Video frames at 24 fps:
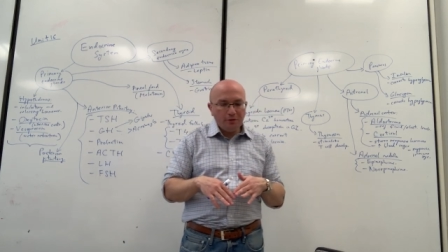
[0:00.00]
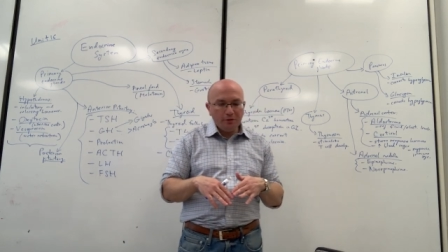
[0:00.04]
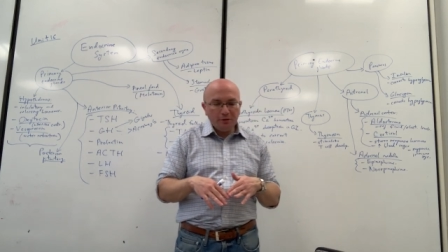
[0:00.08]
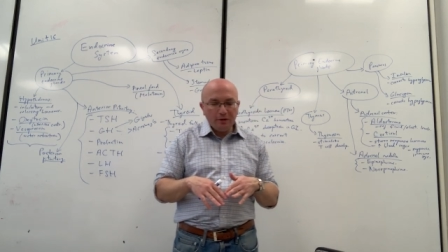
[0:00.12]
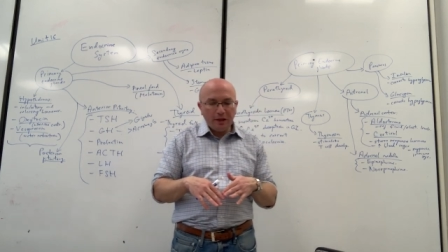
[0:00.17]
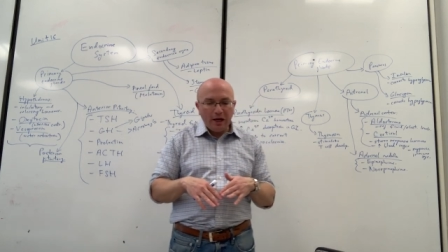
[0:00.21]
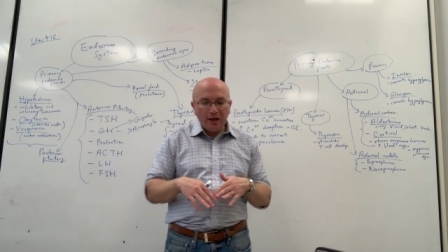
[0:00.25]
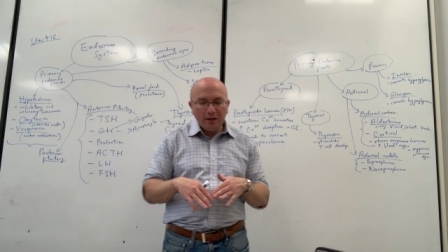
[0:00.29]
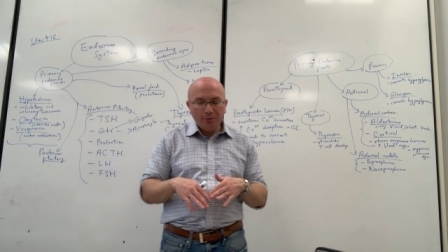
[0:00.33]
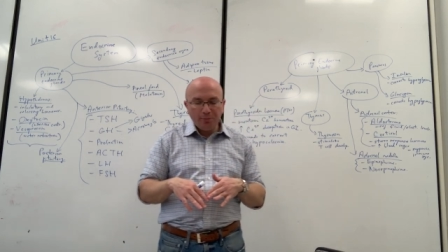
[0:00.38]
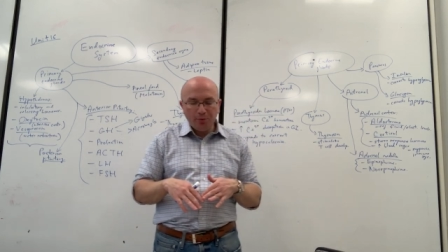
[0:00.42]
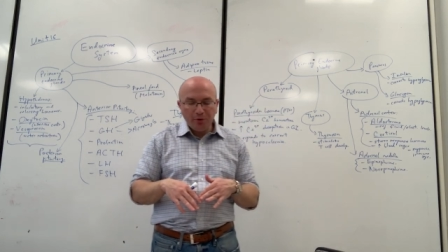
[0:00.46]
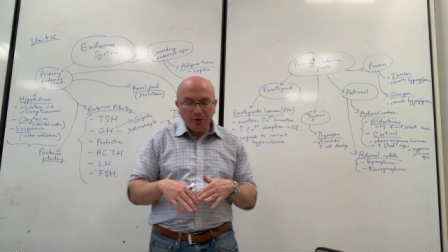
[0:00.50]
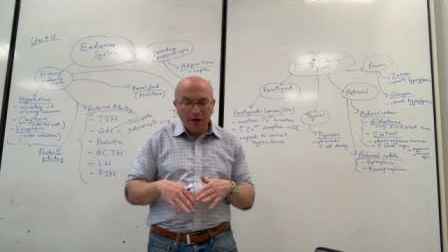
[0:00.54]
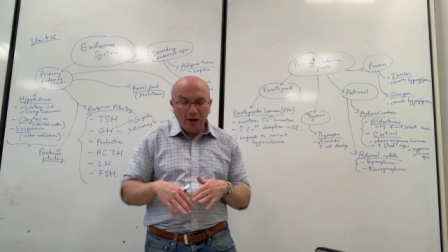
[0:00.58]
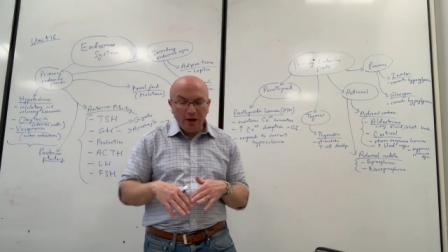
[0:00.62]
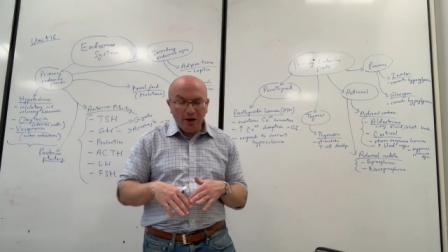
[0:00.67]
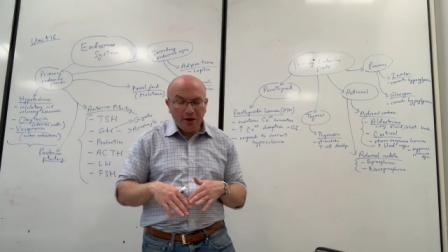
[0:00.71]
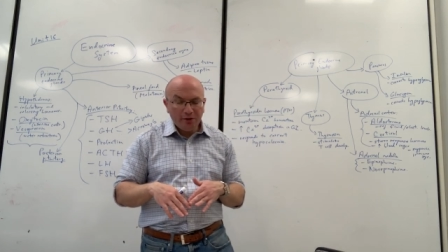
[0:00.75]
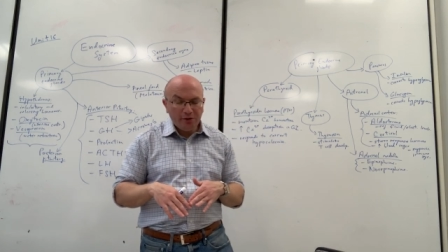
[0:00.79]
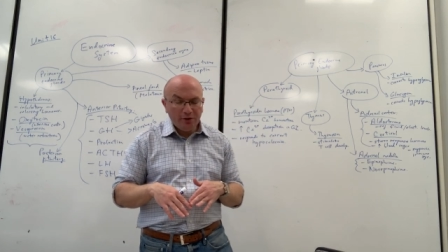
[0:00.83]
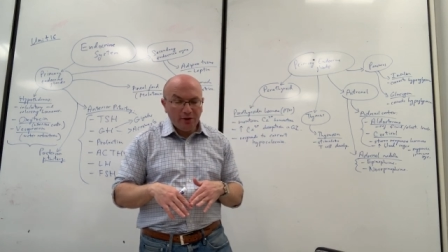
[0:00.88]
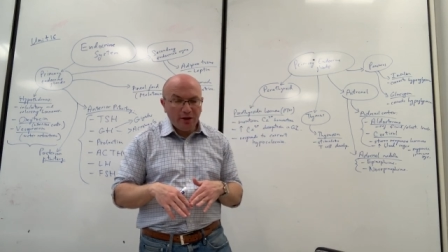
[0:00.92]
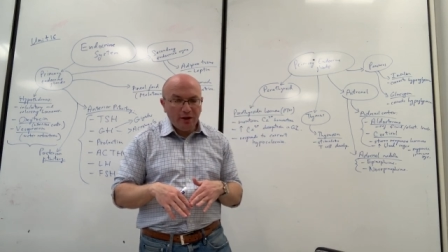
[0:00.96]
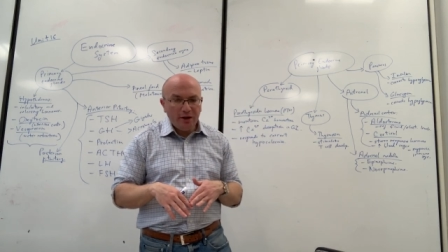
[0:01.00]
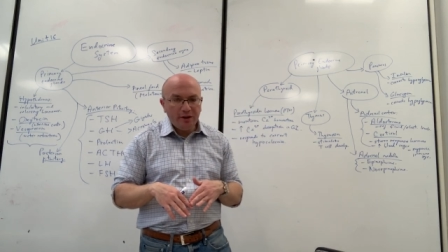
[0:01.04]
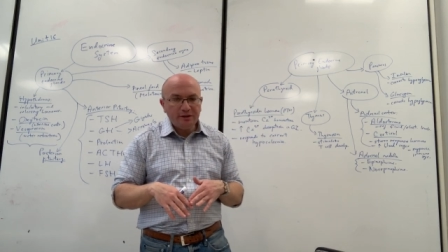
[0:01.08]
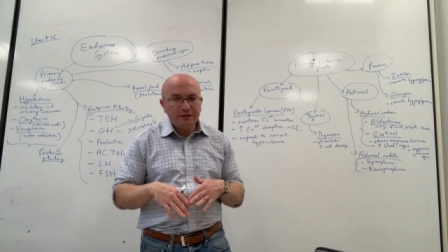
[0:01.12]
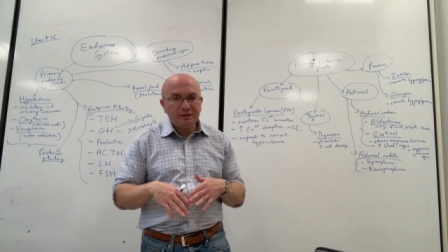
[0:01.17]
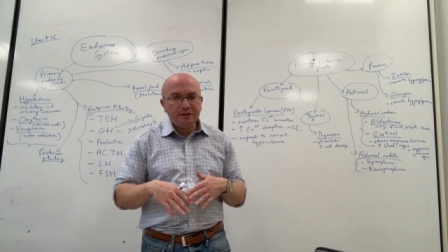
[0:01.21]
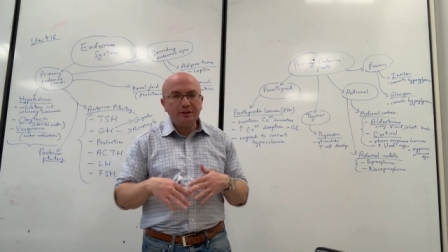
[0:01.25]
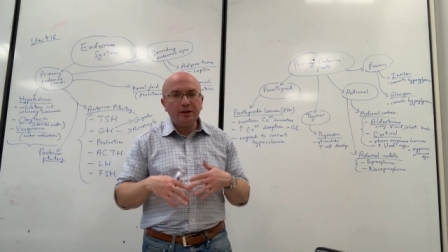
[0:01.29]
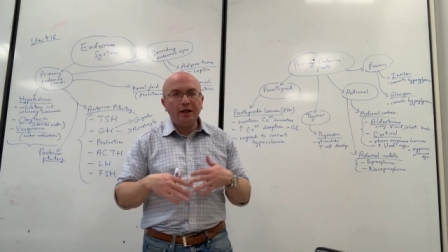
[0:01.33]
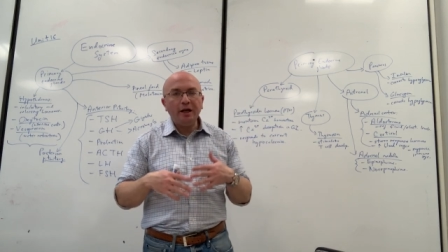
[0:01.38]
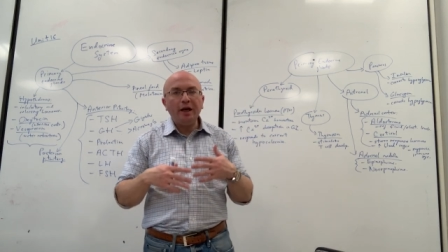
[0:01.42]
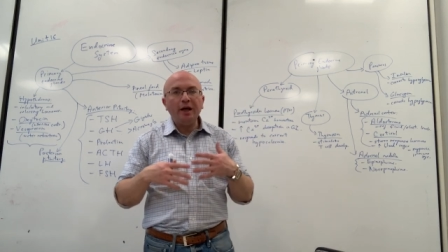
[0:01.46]
not
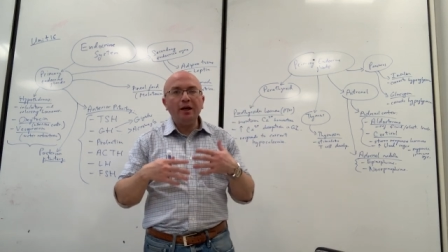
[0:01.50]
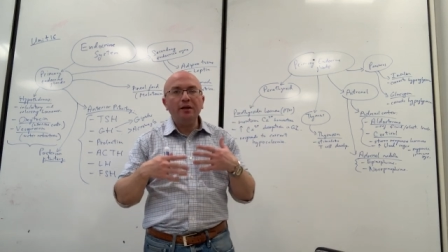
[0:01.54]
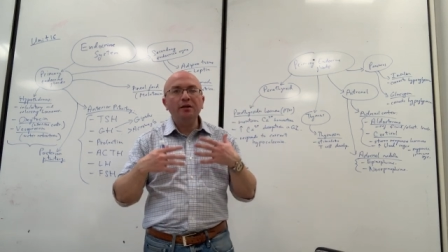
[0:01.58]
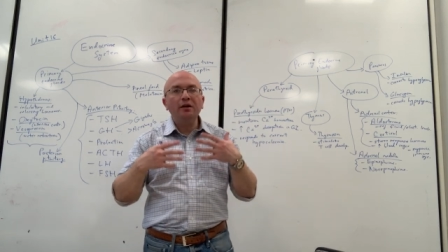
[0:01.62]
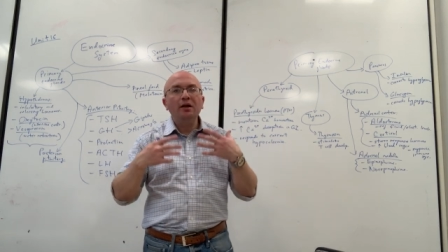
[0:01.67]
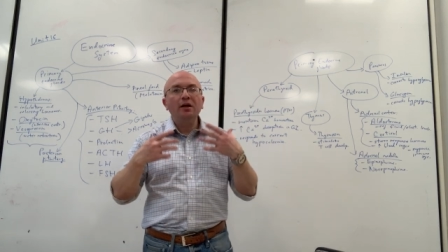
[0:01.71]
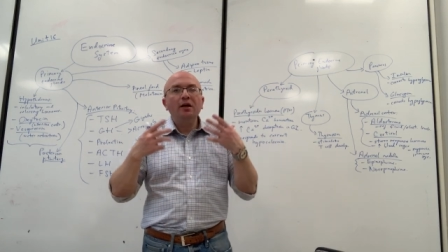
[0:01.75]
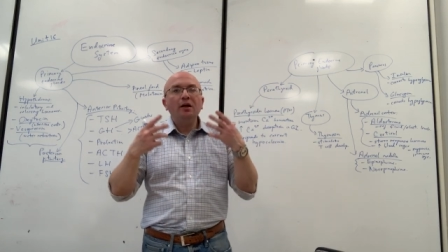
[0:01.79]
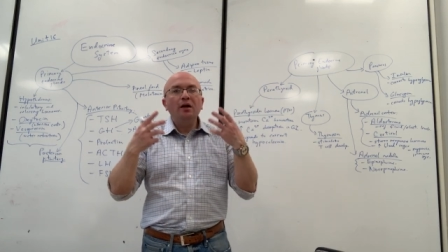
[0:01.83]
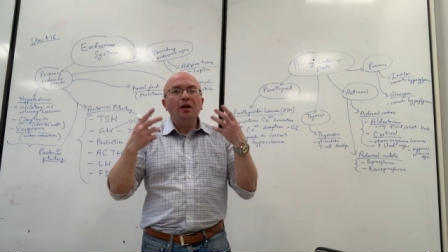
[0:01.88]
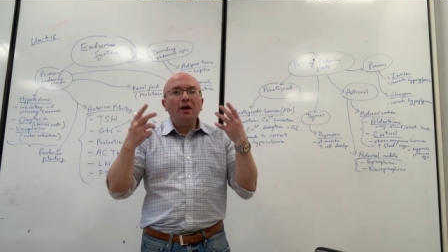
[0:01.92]
prioritized, and